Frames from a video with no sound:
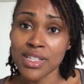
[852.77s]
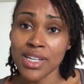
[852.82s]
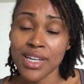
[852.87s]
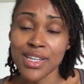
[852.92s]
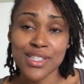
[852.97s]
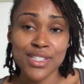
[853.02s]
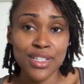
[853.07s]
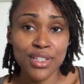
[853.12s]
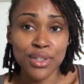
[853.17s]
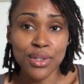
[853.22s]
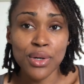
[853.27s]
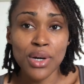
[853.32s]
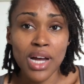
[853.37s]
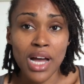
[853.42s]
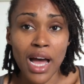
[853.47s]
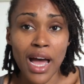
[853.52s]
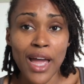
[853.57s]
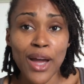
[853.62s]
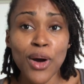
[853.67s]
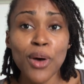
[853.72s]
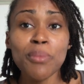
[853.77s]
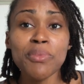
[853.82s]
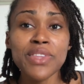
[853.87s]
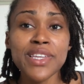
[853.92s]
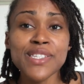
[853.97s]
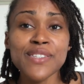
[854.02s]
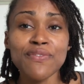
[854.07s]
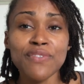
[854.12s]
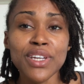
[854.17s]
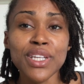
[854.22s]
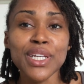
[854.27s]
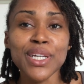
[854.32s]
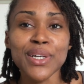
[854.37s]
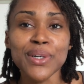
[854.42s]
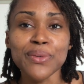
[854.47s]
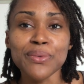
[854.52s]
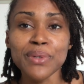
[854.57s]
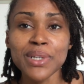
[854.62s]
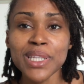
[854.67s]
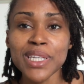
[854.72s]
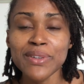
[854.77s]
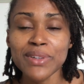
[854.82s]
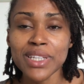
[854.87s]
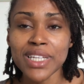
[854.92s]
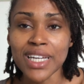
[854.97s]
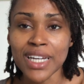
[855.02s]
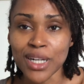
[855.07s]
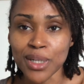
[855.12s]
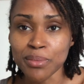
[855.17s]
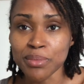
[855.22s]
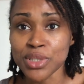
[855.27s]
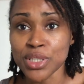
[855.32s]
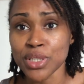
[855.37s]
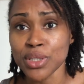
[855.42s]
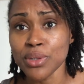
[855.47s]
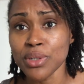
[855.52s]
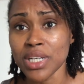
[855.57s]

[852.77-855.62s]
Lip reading: So I hope this video really, really helped you.